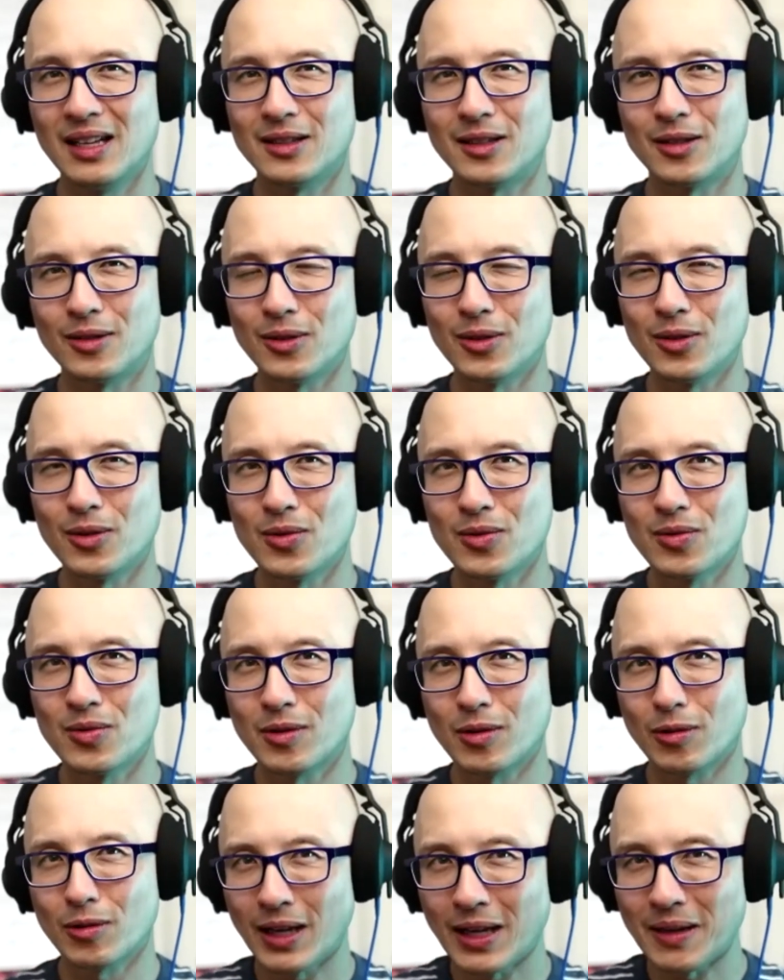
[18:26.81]
to
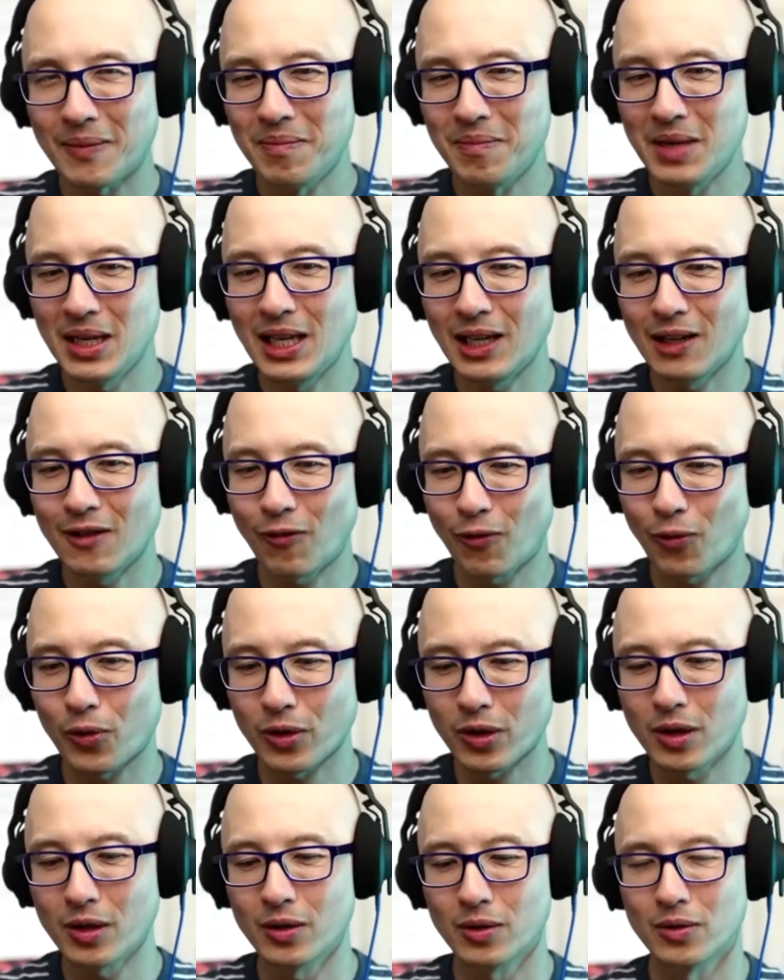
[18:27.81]
create meaning for
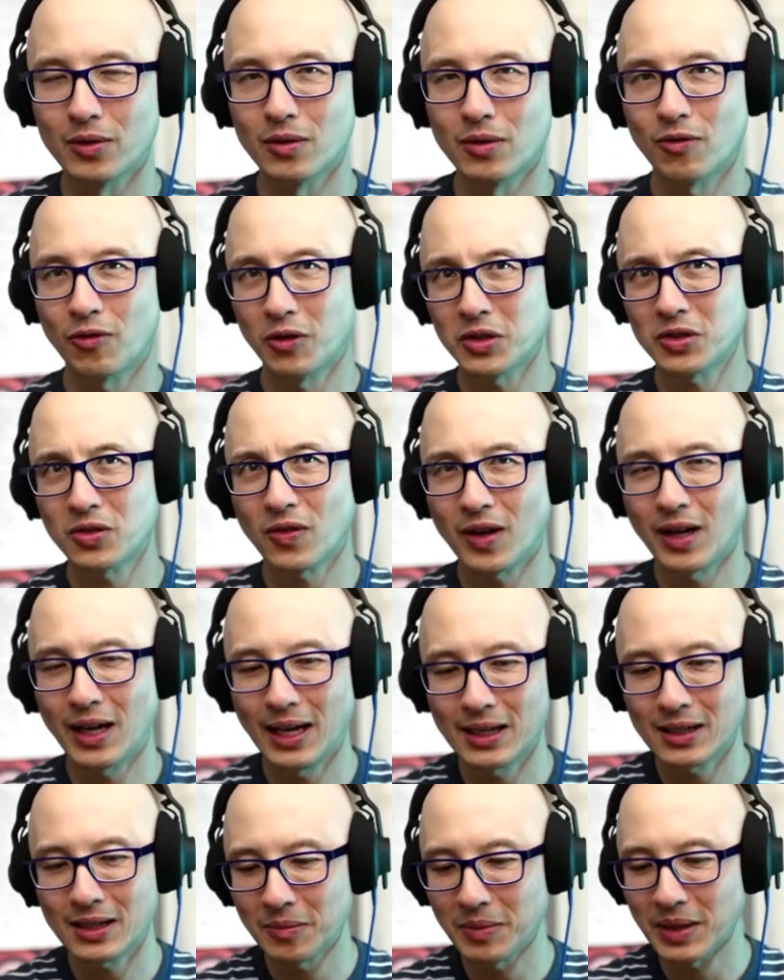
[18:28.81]
you. First of all, it
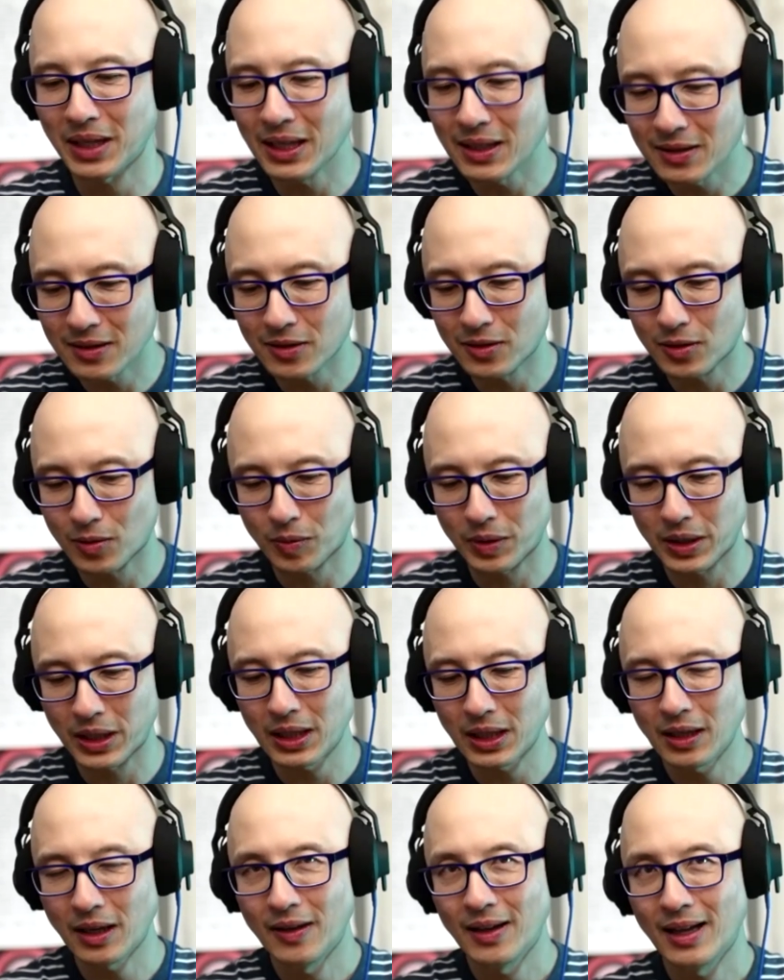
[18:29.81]
has to be easy to
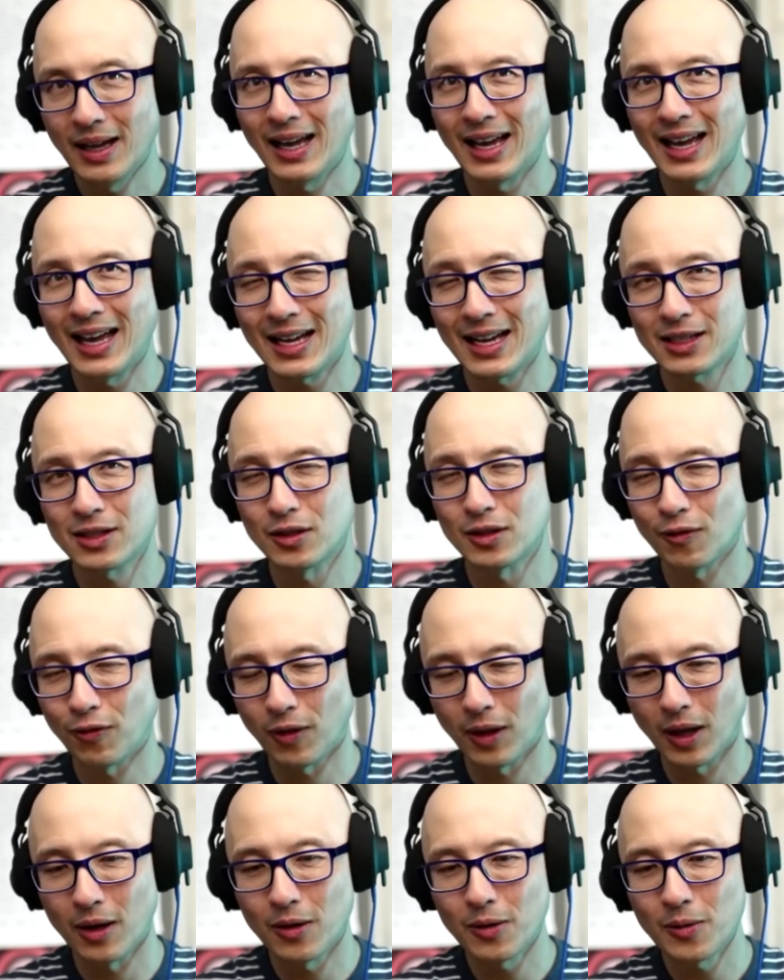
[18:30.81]
read. It has to
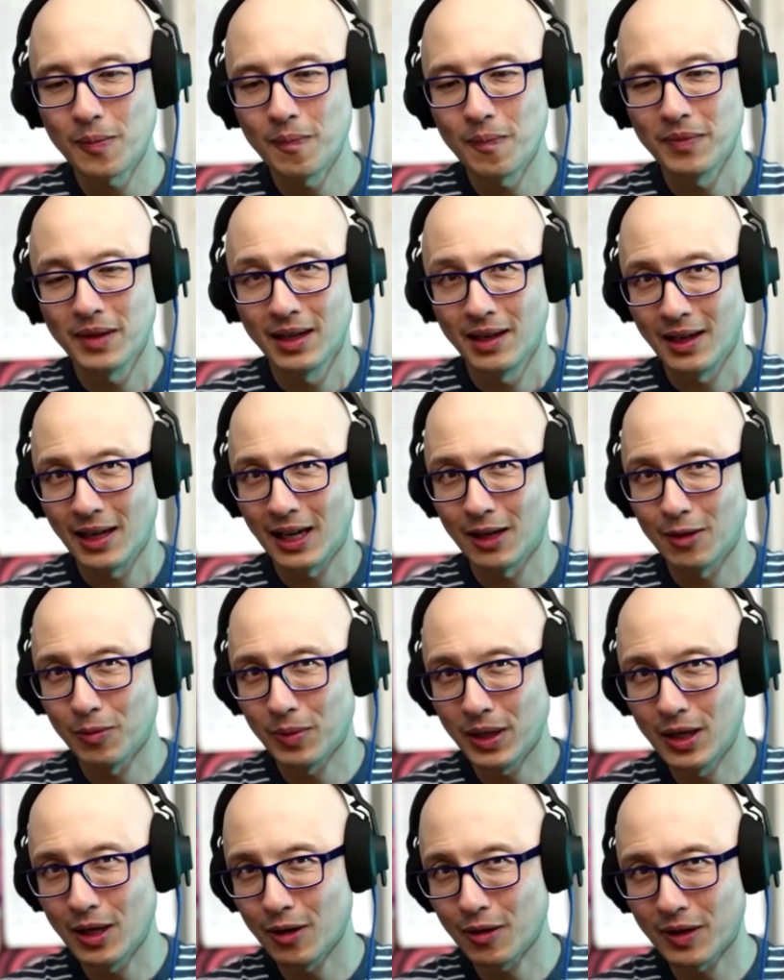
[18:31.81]
flow. And
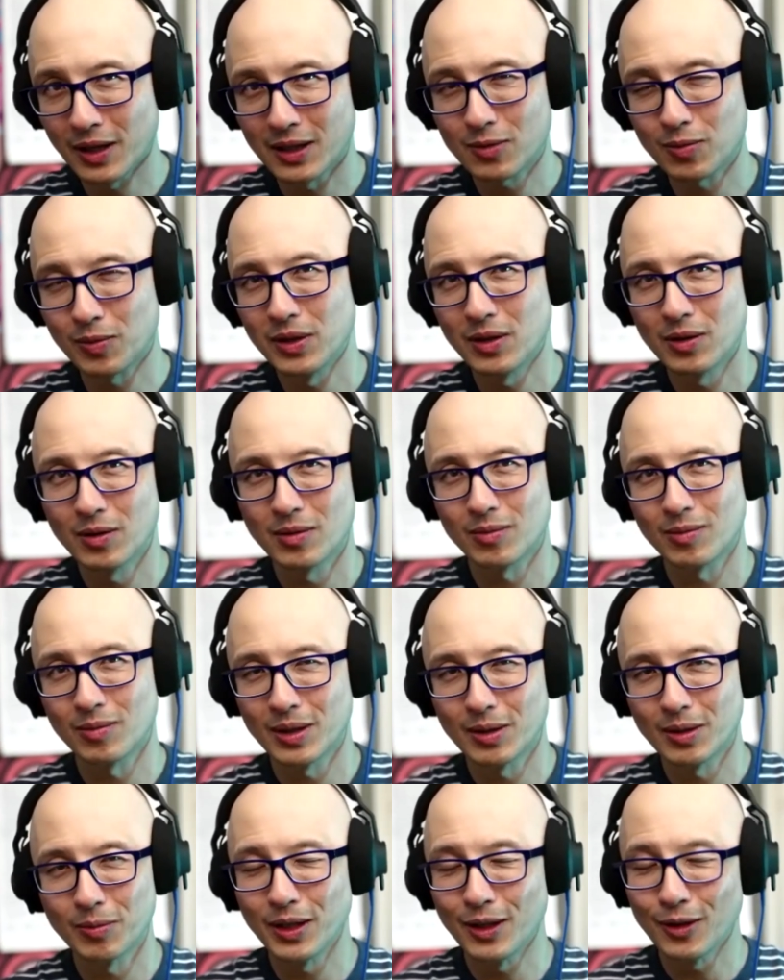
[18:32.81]
we know this when
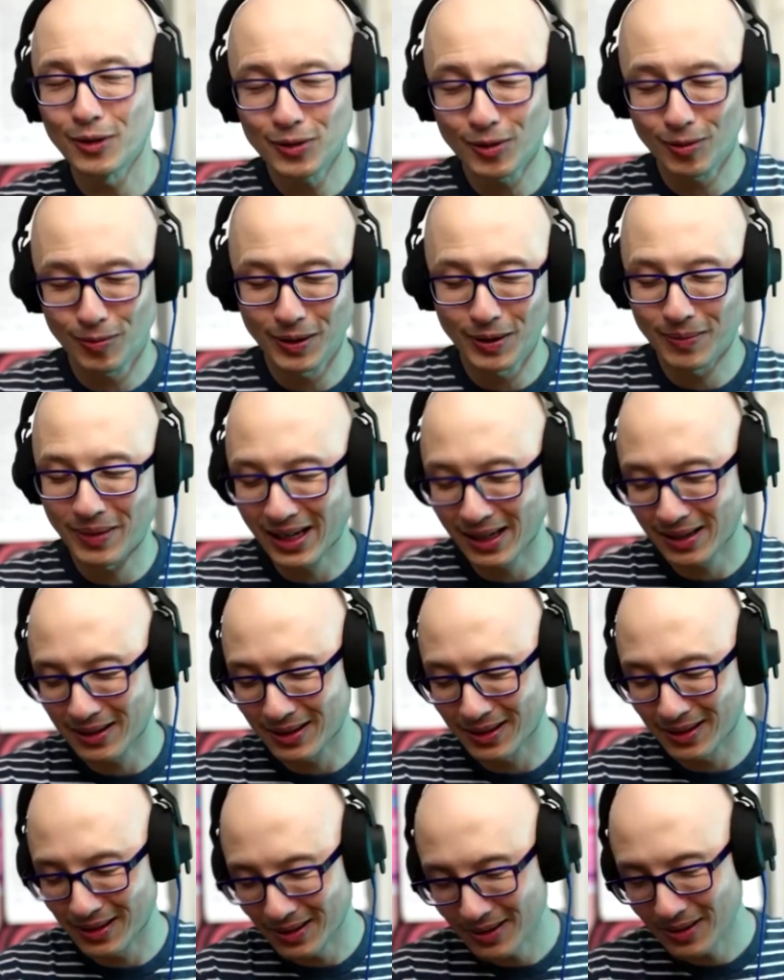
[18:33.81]
we used to read
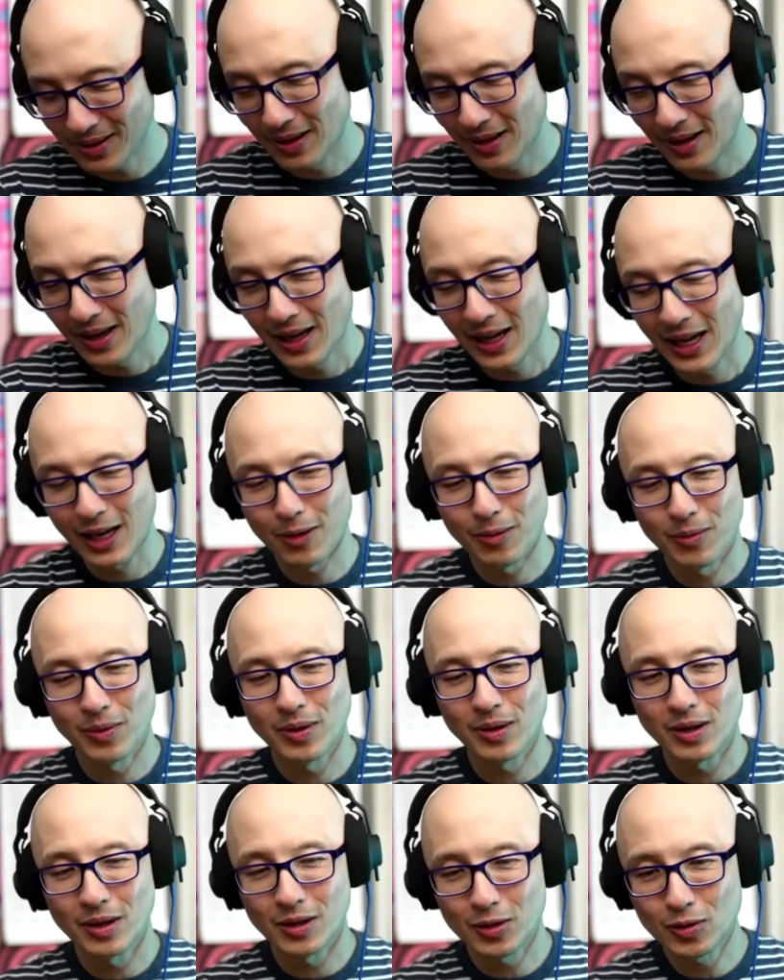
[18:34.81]
magazines,
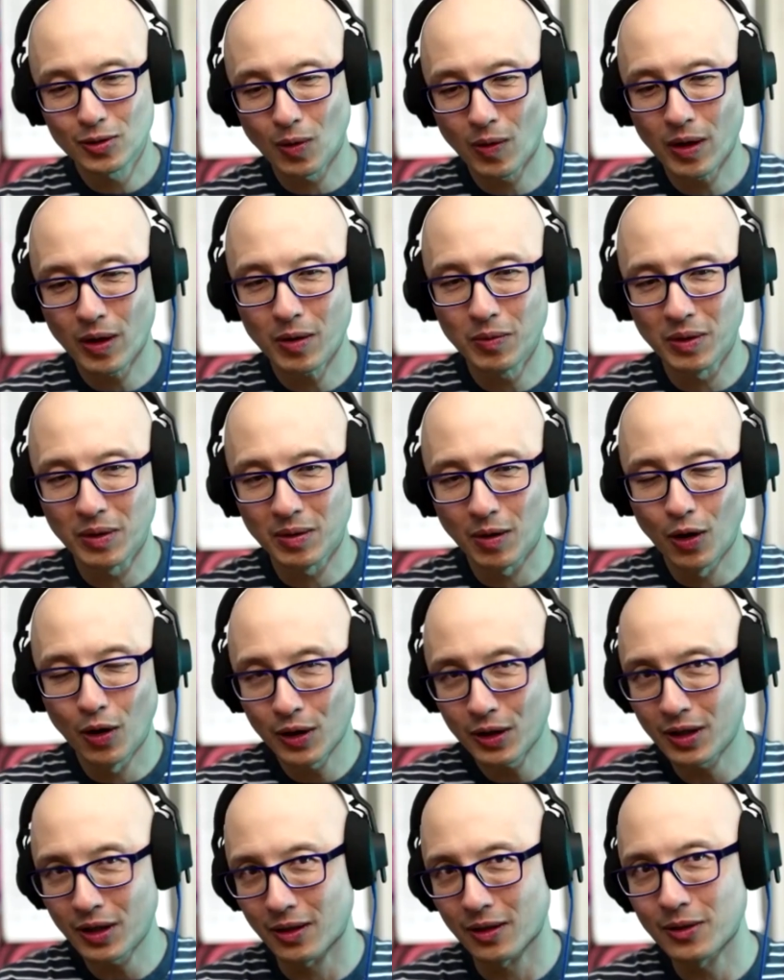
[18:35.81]
the story would
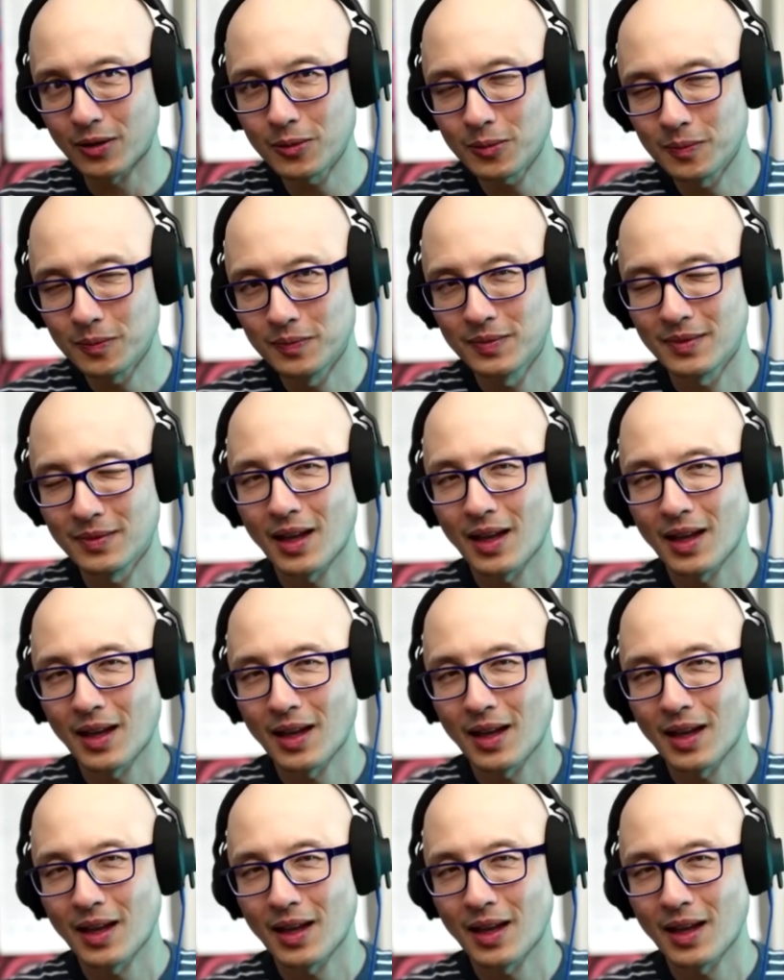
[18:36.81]
hook you.